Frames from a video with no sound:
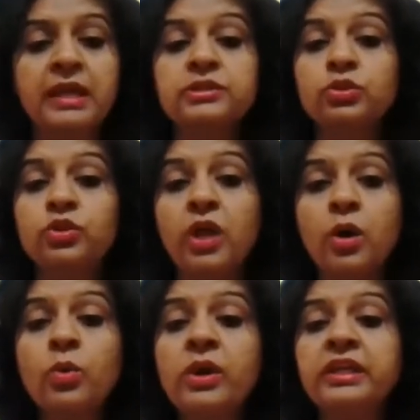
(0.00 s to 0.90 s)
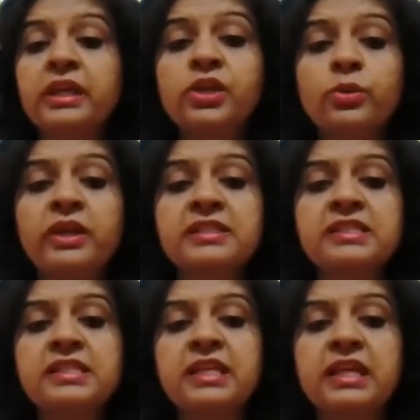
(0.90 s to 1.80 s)
So now here you can
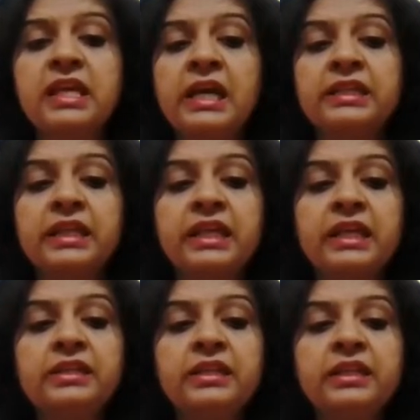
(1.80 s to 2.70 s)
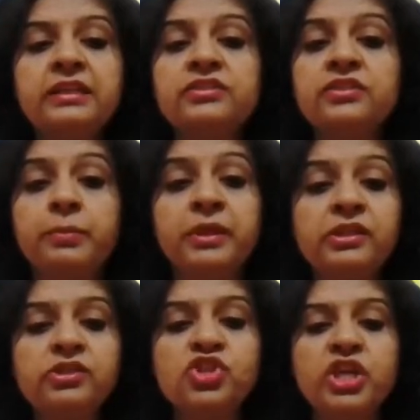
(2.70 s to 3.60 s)
see the kidneys, the
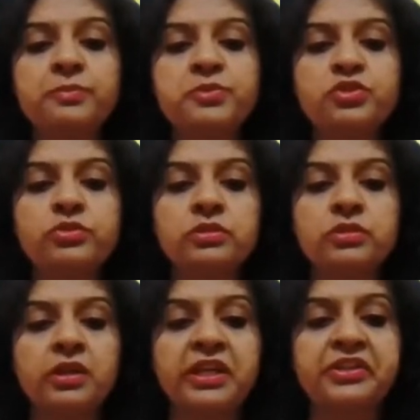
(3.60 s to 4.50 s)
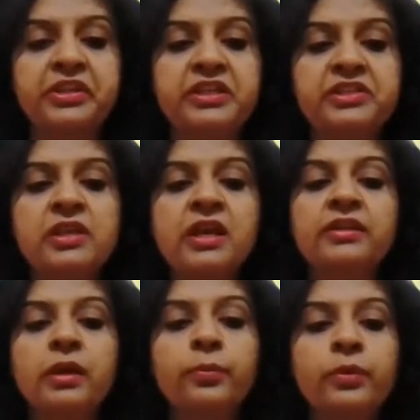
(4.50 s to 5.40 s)
bean-shaped kidneys,
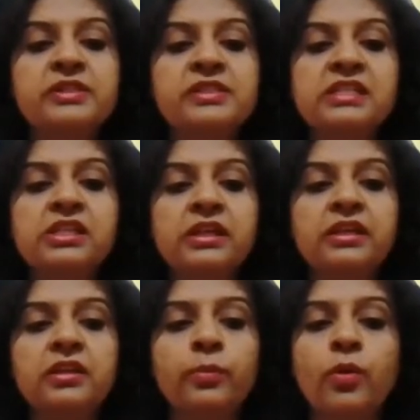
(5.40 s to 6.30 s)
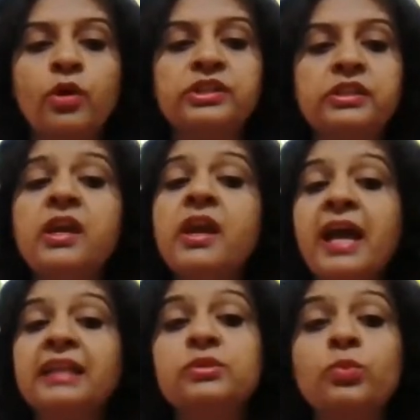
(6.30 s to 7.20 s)
they are present in the body,
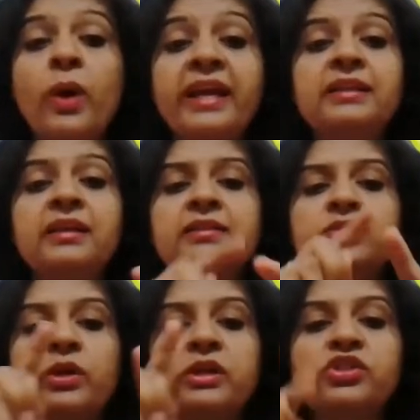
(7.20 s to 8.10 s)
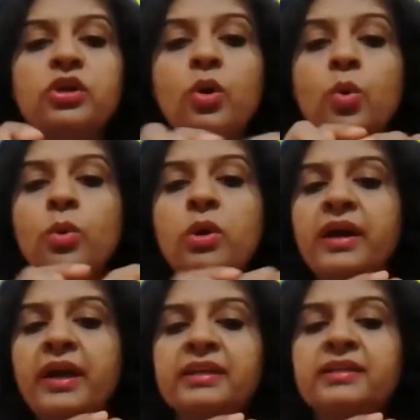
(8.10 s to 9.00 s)
and this white color structure
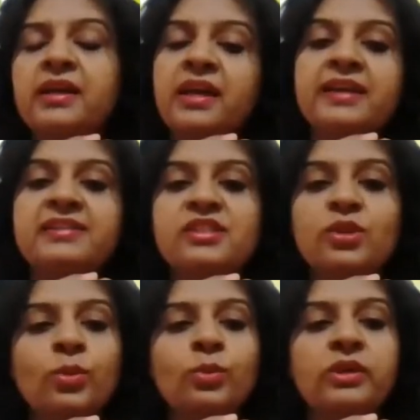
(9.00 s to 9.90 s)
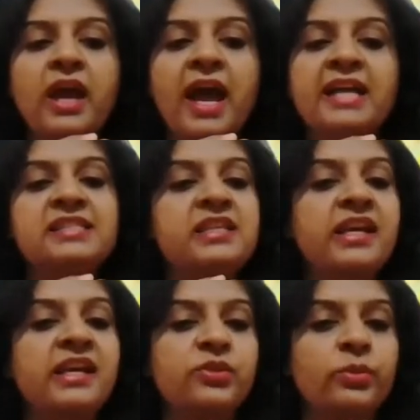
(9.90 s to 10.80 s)
overhead is known as the
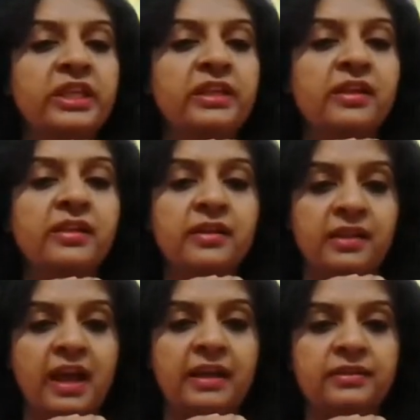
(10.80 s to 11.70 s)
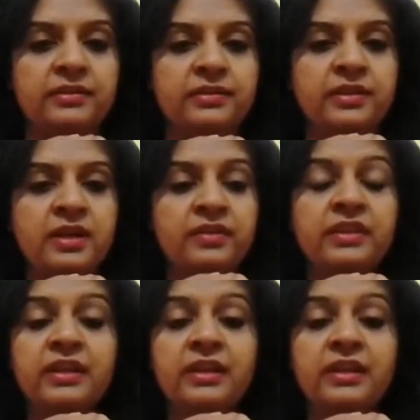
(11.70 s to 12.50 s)
adrenal gland. The